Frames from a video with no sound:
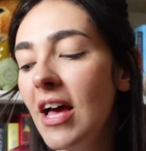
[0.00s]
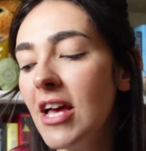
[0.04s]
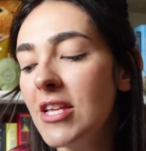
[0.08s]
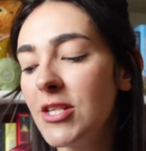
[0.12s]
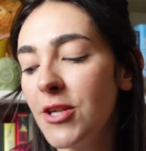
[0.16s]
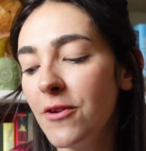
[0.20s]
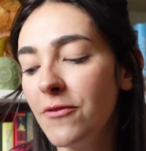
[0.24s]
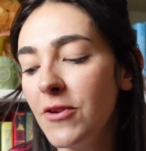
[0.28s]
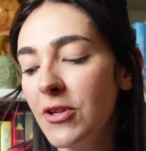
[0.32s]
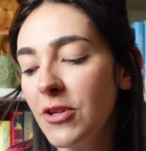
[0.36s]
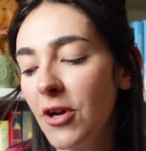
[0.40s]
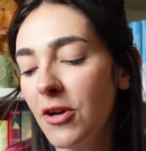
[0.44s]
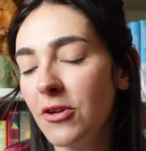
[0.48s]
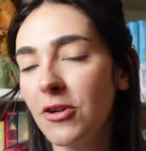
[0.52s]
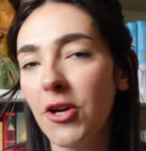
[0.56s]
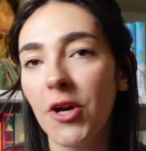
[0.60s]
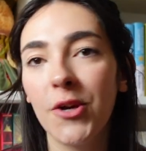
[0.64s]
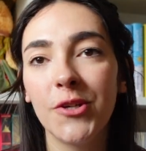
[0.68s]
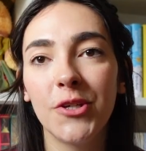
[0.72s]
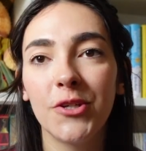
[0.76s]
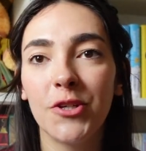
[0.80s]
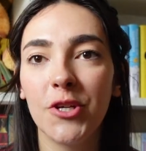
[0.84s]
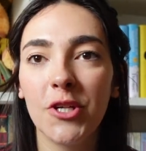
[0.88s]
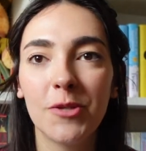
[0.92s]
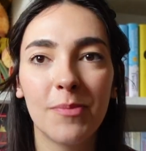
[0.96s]
So if you don't know
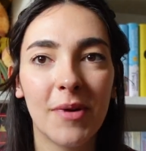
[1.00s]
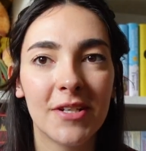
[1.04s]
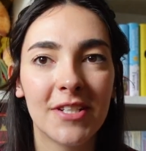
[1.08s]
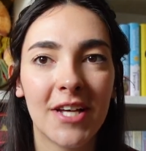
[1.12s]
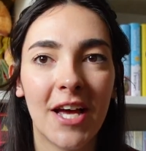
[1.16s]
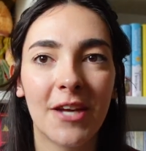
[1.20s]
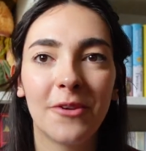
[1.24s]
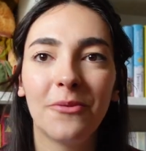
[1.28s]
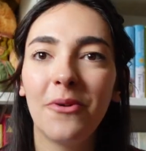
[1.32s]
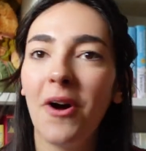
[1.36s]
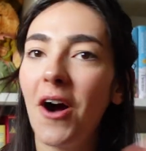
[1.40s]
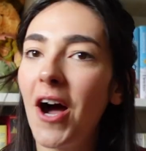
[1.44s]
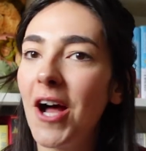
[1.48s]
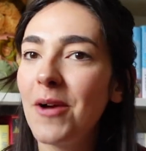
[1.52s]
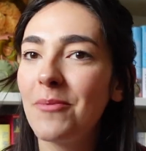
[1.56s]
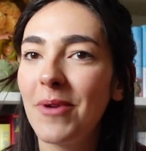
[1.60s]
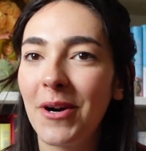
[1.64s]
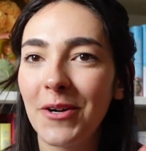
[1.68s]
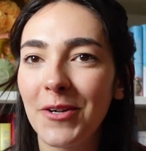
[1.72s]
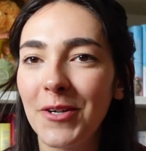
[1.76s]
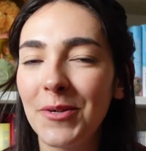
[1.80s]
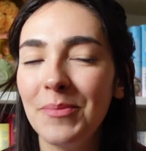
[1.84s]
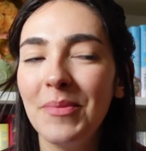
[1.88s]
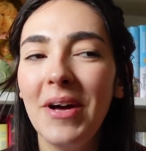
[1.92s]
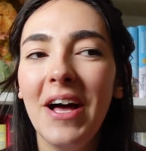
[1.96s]
and you're new to my channel, hi,
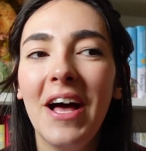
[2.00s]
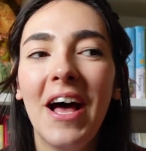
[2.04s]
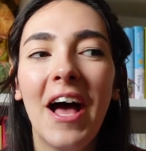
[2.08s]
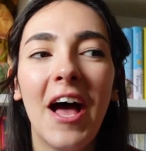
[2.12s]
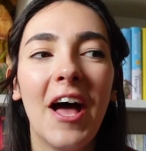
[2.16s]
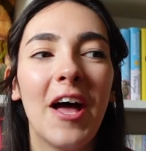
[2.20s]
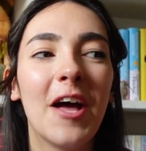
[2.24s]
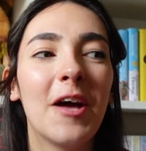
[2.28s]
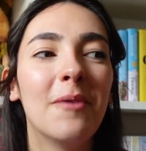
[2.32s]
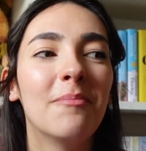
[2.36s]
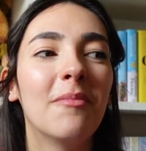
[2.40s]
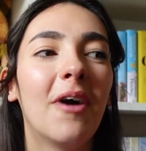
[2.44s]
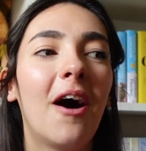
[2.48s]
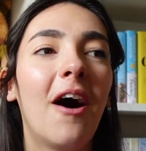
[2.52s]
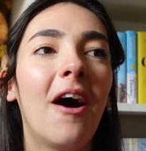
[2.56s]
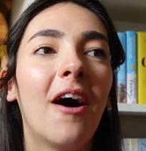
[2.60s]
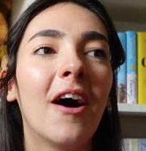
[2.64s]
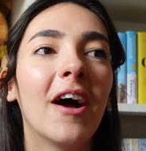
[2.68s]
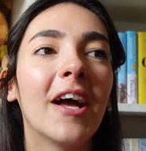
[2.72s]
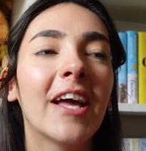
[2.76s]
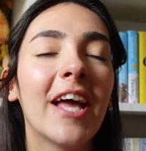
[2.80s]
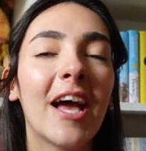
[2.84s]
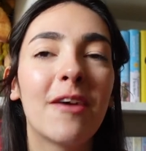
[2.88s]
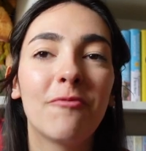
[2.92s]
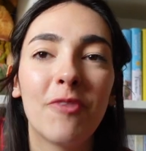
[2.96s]
welcome.
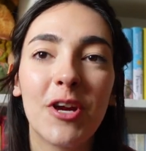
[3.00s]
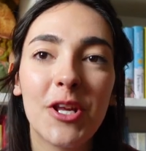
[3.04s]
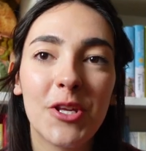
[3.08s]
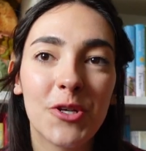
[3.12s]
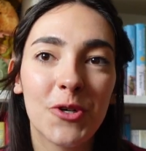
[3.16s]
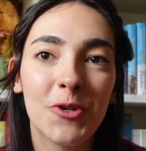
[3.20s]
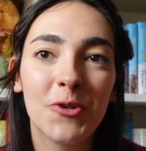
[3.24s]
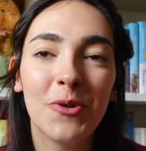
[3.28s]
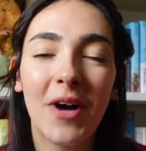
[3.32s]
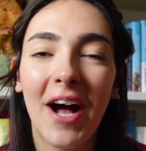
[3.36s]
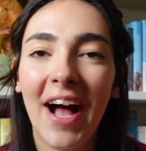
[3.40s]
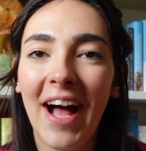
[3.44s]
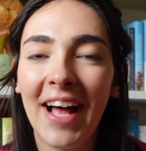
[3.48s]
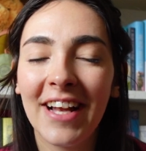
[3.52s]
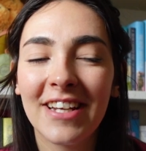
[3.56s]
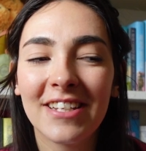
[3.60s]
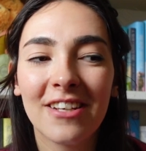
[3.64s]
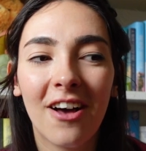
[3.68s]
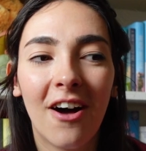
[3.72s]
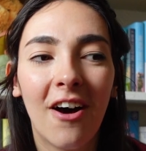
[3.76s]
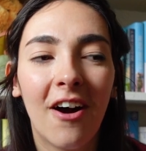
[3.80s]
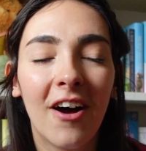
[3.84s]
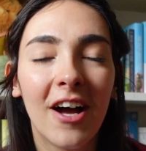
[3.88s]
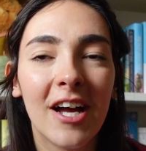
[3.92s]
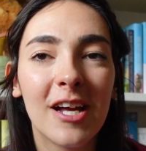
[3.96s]
I am Rachel and
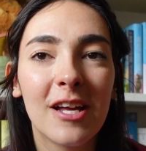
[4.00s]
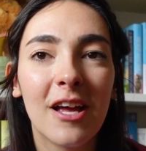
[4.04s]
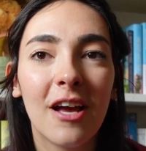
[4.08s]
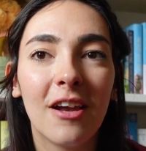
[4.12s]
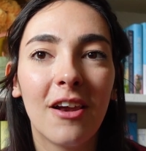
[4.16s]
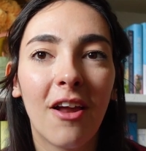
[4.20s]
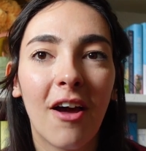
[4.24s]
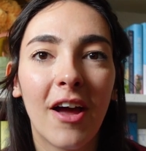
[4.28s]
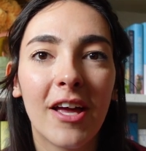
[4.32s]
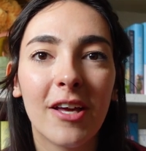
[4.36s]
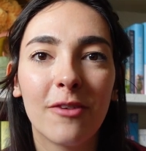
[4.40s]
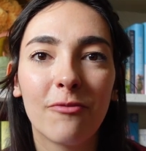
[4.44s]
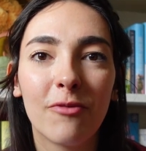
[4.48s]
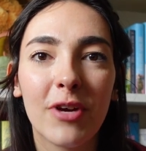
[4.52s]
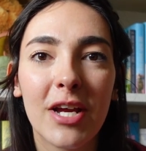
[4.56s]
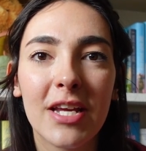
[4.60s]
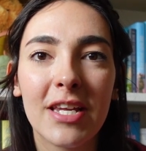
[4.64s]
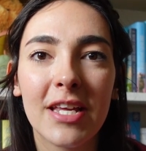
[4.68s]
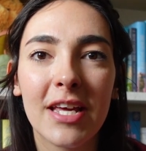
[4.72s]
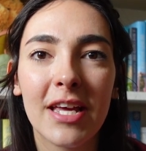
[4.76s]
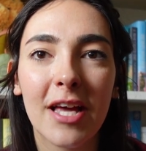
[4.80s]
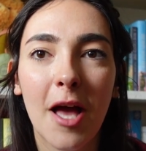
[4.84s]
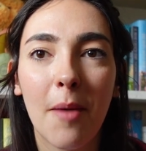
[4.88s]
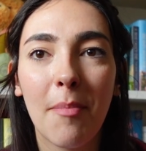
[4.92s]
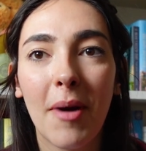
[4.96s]
I like
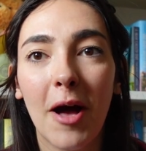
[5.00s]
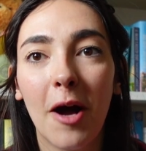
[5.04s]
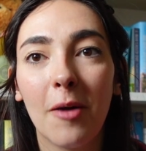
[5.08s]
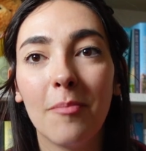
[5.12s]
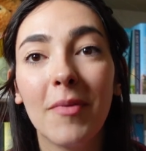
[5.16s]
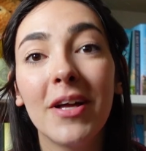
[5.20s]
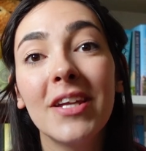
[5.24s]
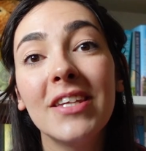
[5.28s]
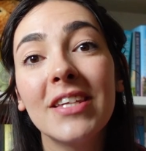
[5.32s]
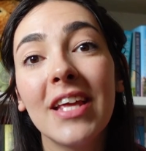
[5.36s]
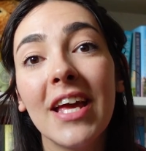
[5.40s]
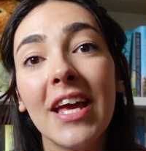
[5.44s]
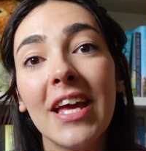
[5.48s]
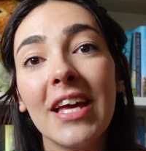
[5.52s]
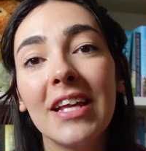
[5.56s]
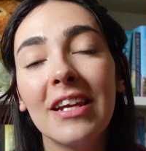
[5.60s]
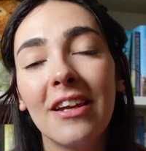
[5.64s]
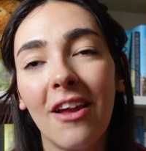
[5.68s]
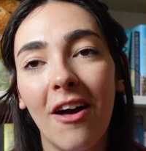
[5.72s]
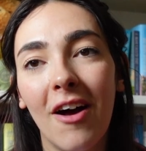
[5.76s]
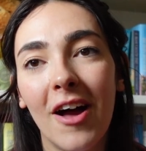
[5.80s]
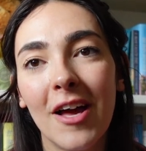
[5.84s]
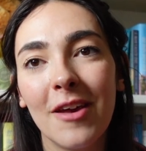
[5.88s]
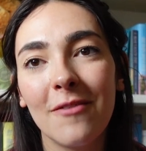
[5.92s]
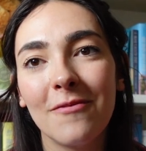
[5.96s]
reading about mundane
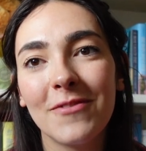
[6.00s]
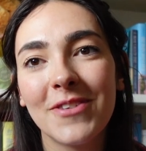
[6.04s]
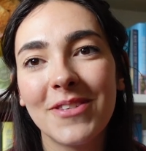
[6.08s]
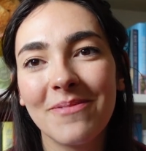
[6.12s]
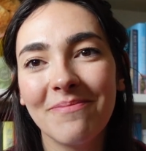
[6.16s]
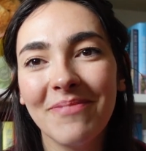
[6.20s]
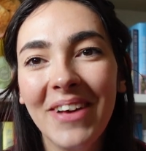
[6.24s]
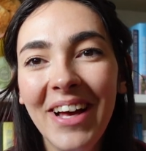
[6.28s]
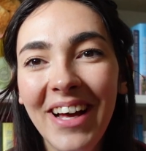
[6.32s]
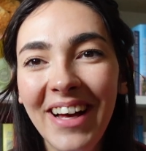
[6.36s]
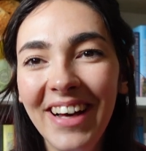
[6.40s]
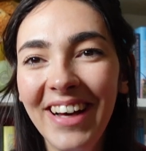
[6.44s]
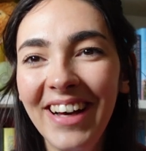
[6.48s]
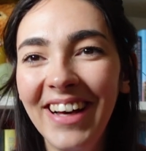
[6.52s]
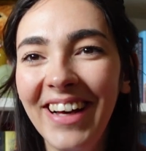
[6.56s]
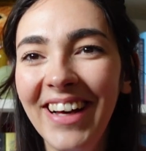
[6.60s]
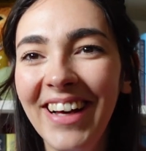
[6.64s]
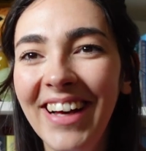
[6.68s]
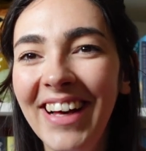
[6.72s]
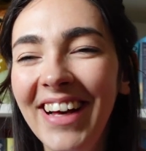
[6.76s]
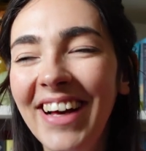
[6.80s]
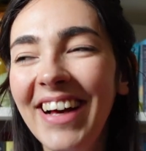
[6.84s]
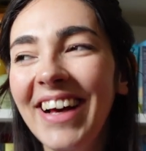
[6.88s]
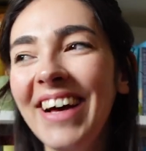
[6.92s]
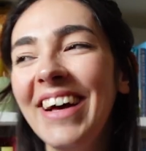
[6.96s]
lives.
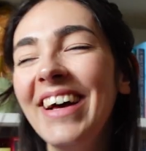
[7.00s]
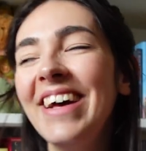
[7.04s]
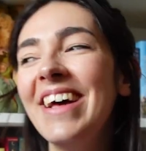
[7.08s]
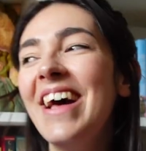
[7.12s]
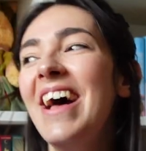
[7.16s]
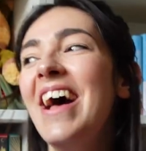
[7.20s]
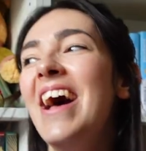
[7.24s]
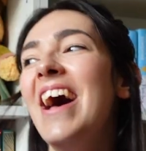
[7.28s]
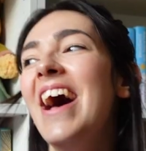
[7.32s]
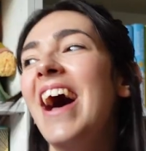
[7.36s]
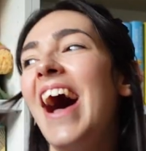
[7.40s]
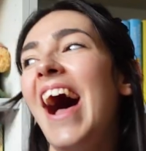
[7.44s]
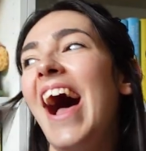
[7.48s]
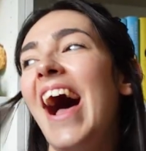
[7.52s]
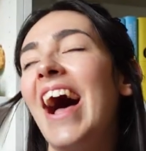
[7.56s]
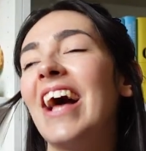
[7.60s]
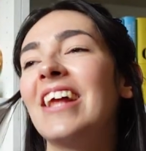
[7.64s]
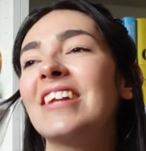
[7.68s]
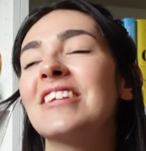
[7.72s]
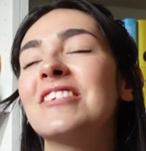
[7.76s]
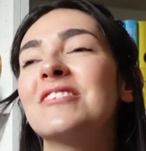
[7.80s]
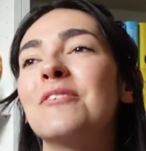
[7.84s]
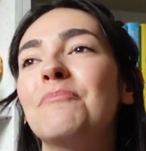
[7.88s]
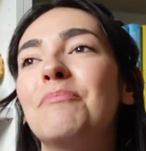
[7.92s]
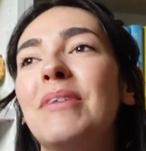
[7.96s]

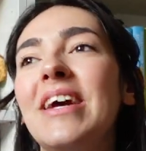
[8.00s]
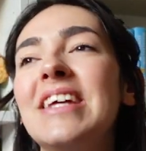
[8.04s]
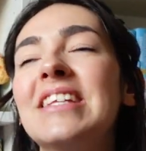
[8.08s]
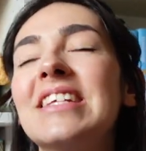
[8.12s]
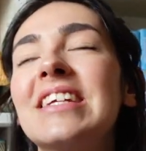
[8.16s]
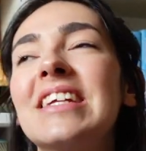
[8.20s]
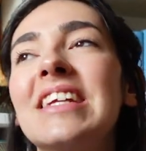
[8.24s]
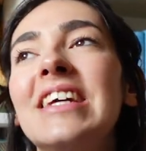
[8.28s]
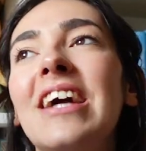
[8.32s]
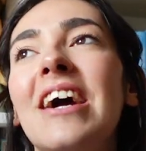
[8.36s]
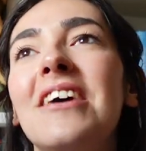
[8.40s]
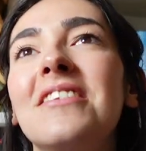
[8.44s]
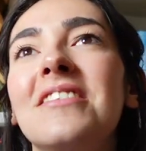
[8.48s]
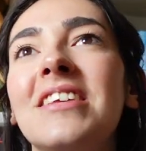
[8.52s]
And basically, I